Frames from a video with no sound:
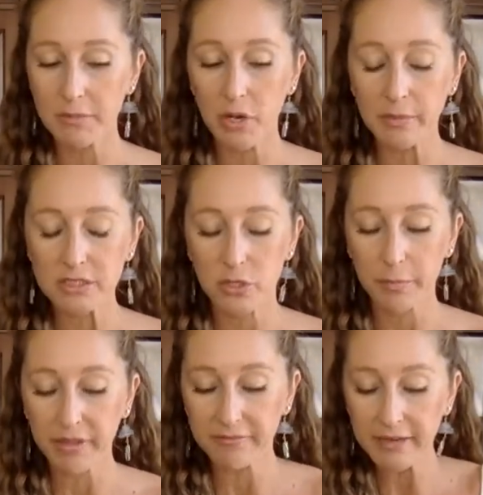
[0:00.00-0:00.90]
moments or
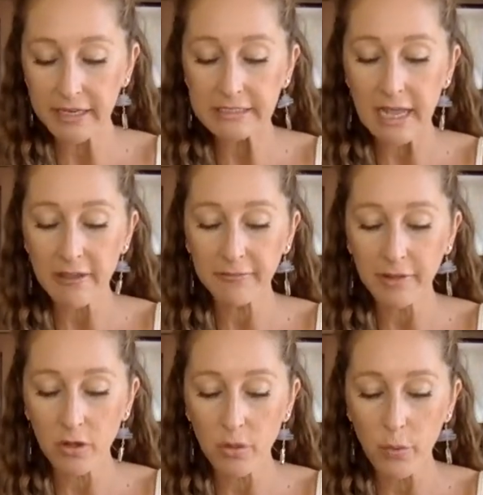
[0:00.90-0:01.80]
epiphanies, I
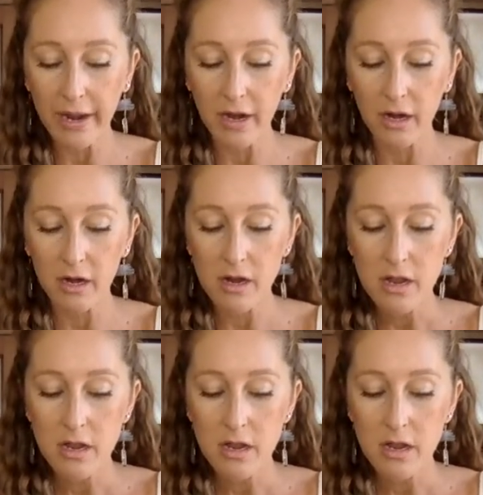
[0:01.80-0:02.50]
feel, where